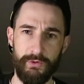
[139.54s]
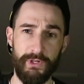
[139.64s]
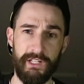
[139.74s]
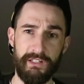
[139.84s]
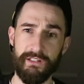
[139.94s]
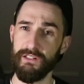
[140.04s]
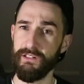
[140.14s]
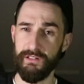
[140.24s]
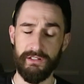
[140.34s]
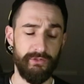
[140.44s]
within
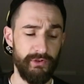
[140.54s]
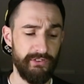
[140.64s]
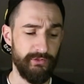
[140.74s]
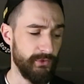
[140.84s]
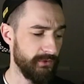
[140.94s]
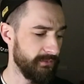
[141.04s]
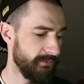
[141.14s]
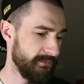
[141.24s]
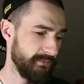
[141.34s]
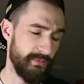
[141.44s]
a reasonable
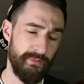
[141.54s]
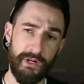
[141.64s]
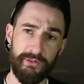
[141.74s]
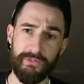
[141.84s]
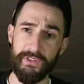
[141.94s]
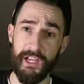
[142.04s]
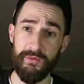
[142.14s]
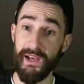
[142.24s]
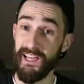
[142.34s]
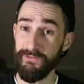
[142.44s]
amount of
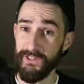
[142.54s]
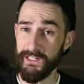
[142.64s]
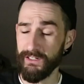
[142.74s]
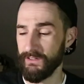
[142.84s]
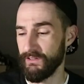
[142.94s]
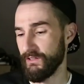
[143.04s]
time, I think.